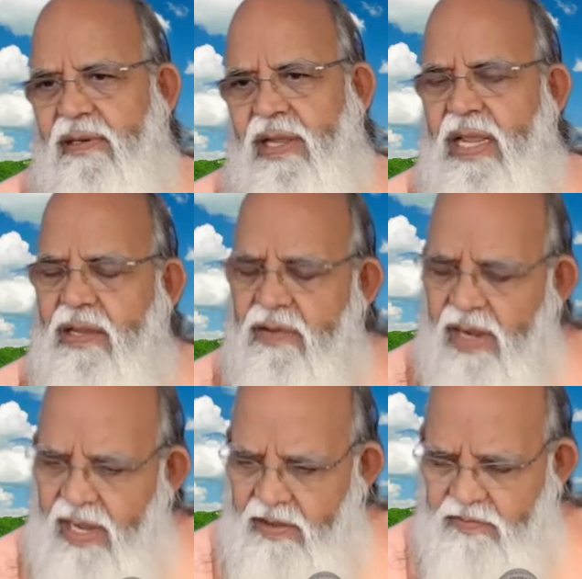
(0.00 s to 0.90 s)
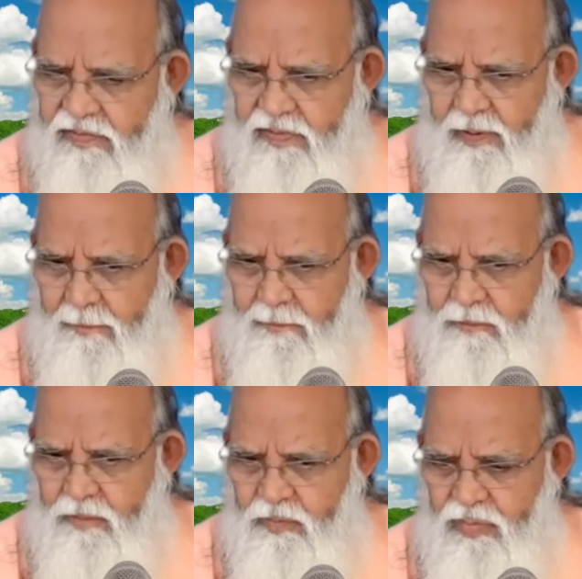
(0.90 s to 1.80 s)
in our life
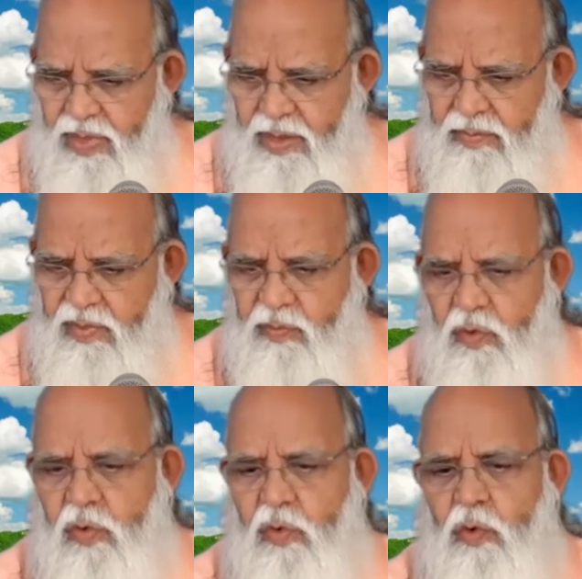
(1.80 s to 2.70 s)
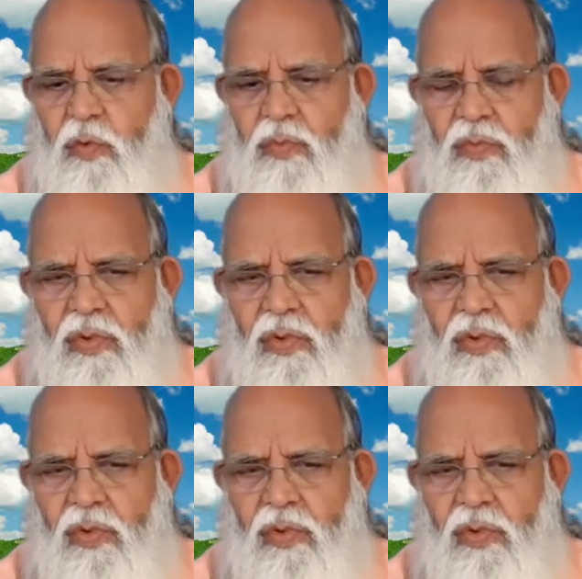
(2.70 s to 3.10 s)
before whom